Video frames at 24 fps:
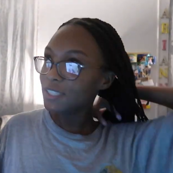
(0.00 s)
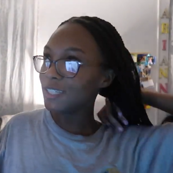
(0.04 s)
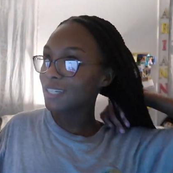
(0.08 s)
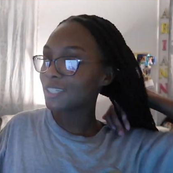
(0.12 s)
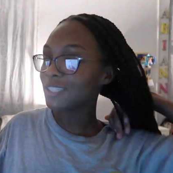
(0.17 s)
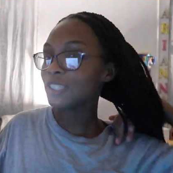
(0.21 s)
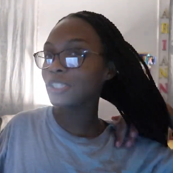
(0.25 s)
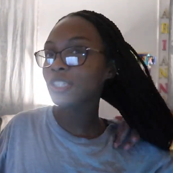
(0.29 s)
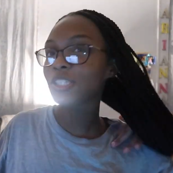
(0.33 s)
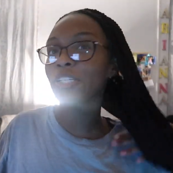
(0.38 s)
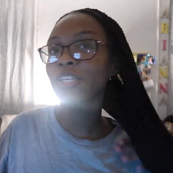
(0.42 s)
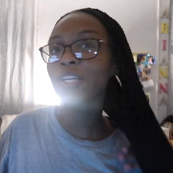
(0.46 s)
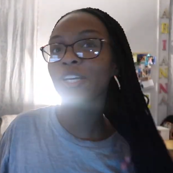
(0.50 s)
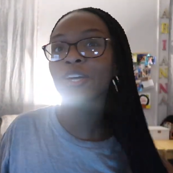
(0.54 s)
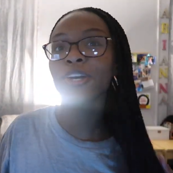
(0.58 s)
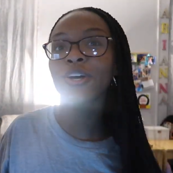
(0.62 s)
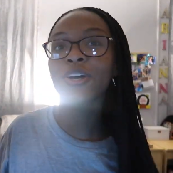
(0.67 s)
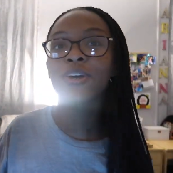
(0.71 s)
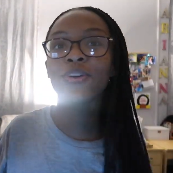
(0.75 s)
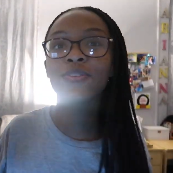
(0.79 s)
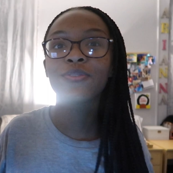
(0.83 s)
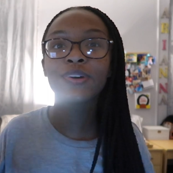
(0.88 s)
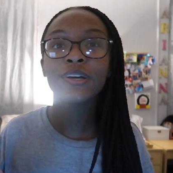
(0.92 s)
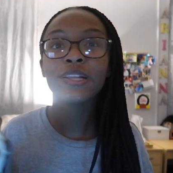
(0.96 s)
Just
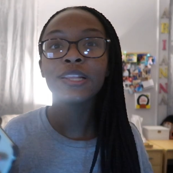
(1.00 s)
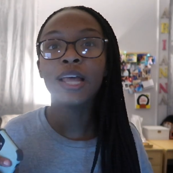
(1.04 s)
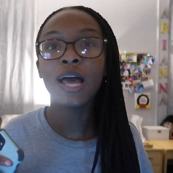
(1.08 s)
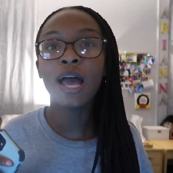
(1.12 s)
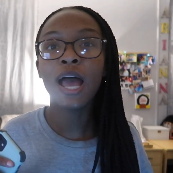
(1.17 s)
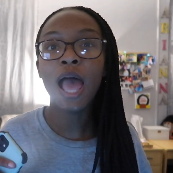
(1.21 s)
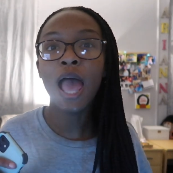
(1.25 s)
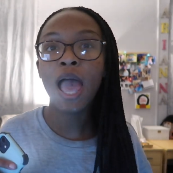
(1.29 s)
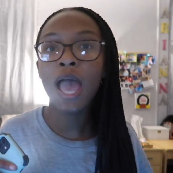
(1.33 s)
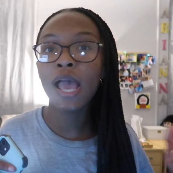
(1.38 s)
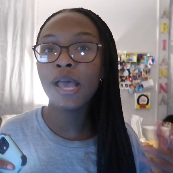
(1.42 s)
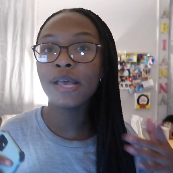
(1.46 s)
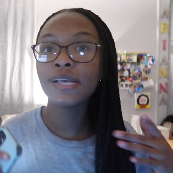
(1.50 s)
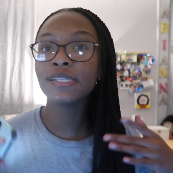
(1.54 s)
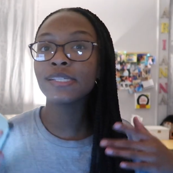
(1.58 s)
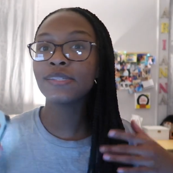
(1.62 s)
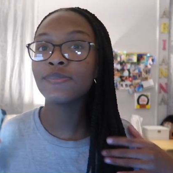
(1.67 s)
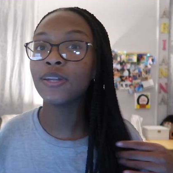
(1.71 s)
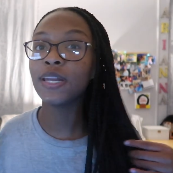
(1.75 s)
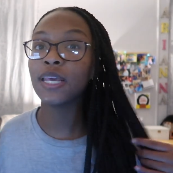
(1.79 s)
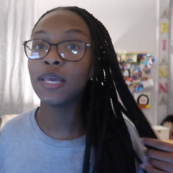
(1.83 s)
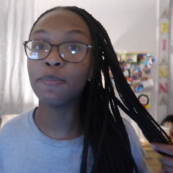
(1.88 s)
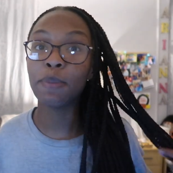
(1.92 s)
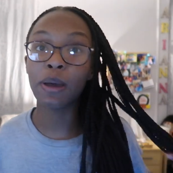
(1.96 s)
chill, relax. I'm
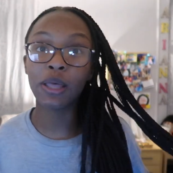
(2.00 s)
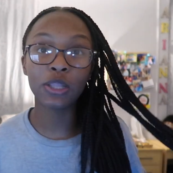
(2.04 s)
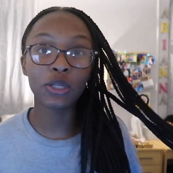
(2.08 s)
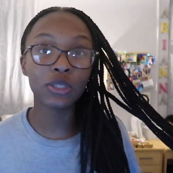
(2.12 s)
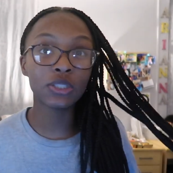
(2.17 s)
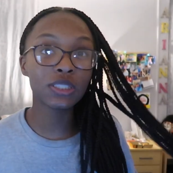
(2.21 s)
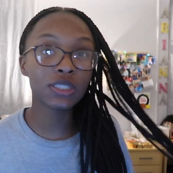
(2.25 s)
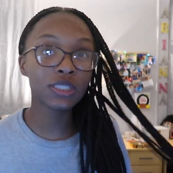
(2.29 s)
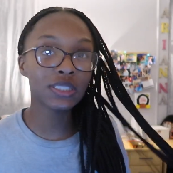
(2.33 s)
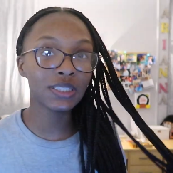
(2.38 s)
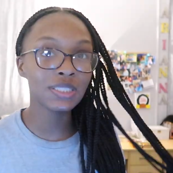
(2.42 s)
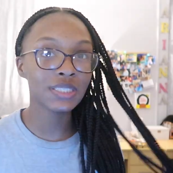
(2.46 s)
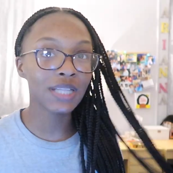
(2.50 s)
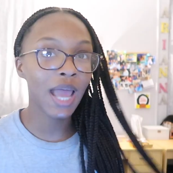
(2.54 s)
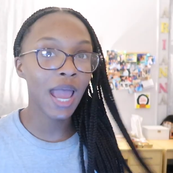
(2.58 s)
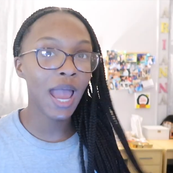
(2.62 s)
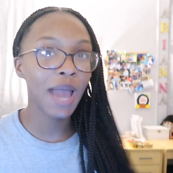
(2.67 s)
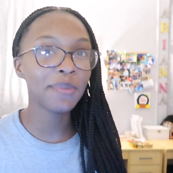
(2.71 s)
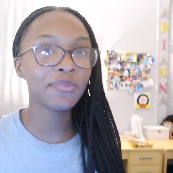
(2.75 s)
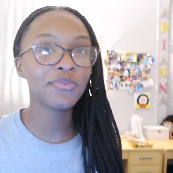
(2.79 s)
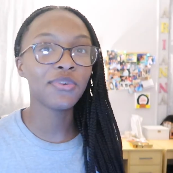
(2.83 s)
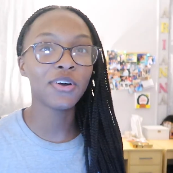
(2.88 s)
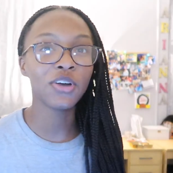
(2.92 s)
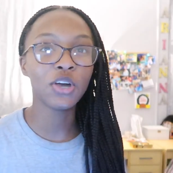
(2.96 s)
gonna eat my little
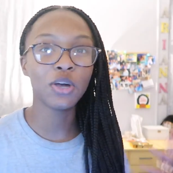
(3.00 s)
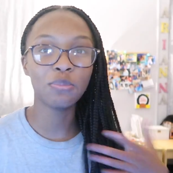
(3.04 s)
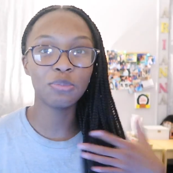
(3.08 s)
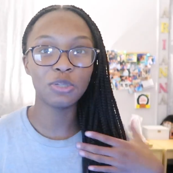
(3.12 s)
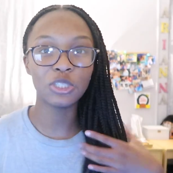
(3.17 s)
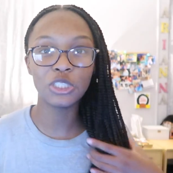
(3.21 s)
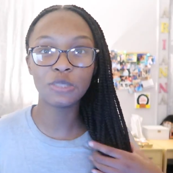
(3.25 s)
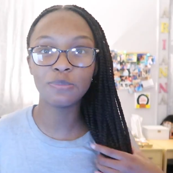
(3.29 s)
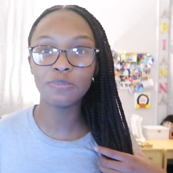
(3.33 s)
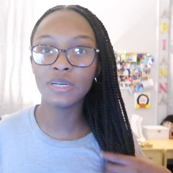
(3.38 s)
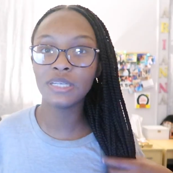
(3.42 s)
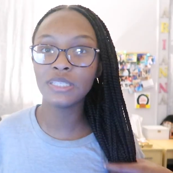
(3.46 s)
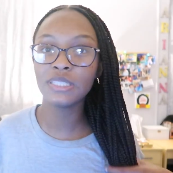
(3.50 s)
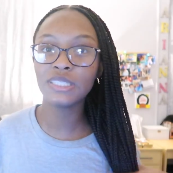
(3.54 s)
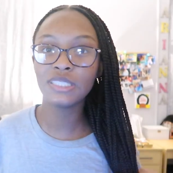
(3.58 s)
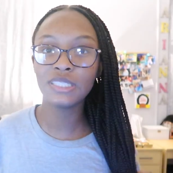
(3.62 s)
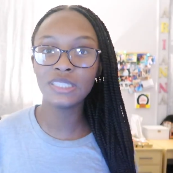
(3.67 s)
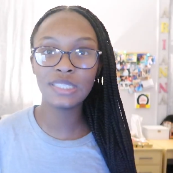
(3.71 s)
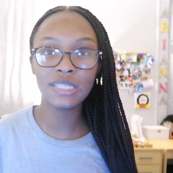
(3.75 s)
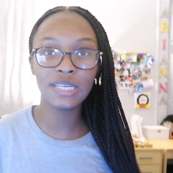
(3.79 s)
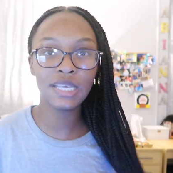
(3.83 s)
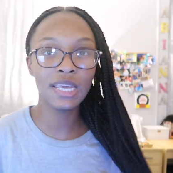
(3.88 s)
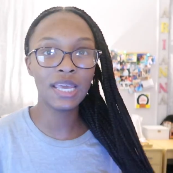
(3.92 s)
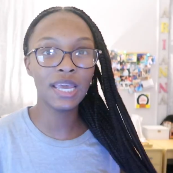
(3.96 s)
snack before I go brush my
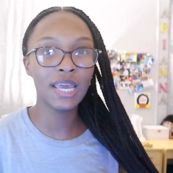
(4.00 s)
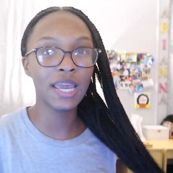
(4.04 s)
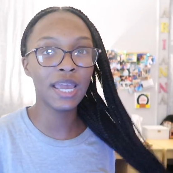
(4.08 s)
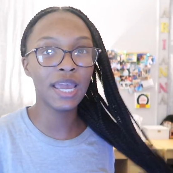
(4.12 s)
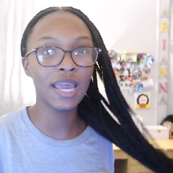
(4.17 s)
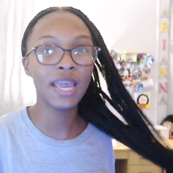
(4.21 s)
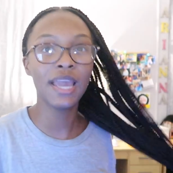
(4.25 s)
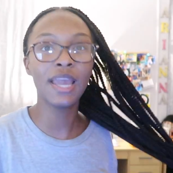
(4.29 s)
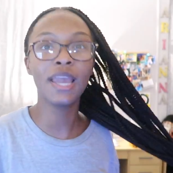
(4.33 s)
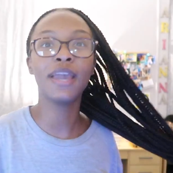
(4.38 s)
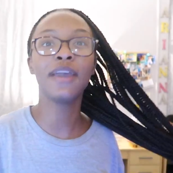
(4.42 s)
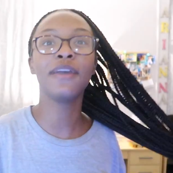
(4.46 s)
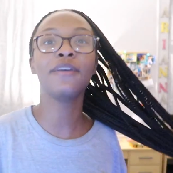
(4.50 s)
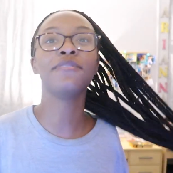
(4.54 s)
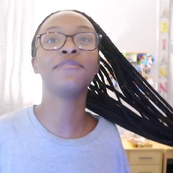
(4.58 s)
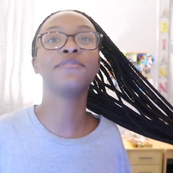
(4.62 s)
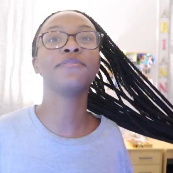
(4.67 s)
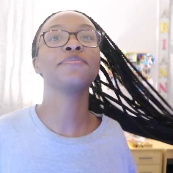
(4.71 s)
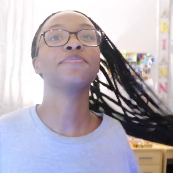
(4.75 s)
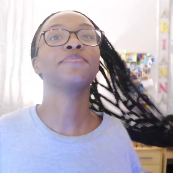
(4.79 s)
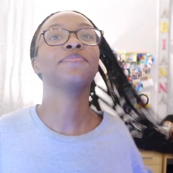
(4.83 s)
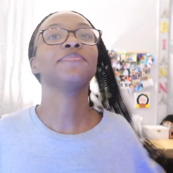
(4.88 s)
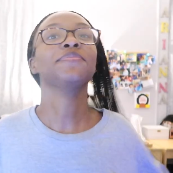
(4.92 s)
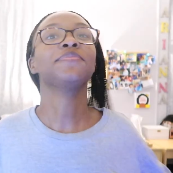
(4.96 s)
teeth.
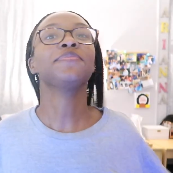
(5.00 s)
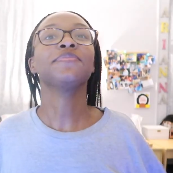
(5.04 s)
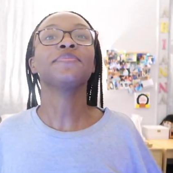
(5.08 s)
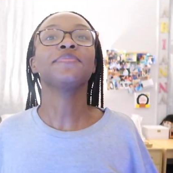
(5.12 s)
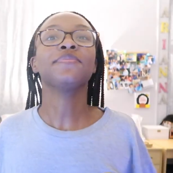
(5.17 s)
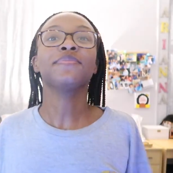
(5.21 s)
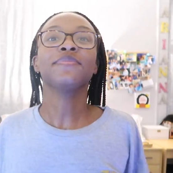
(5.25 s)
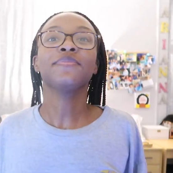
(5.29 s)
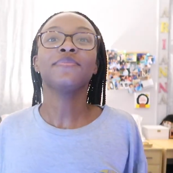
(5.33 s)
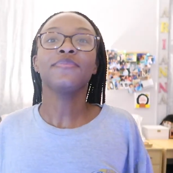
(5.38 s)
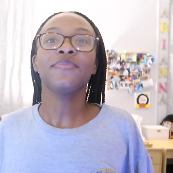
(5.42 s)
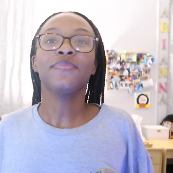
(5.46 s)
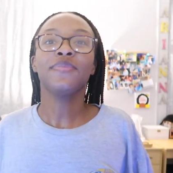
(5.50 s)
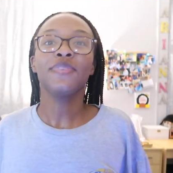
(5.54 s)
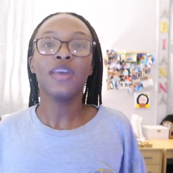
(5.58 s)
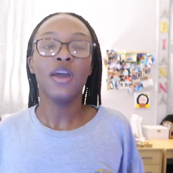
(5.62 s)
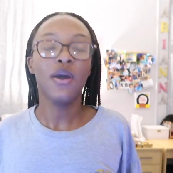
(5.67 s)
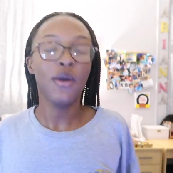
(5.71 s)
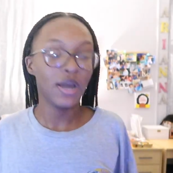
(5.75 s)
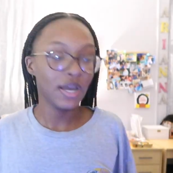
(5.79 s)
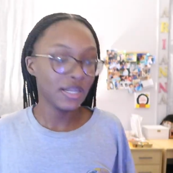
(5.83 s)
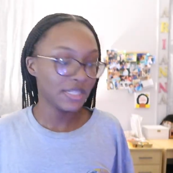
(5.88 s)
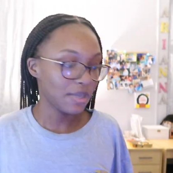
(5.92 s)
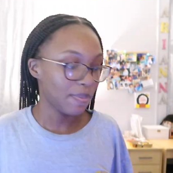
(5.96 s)
Oh, I
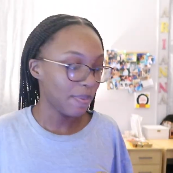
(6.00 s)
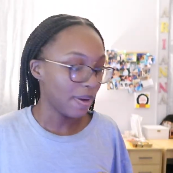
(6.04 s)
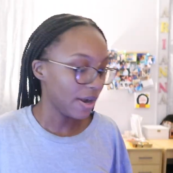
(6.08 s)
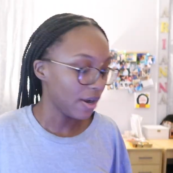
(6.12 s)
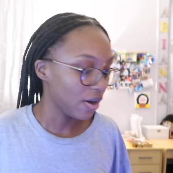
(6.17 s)
gotta turn my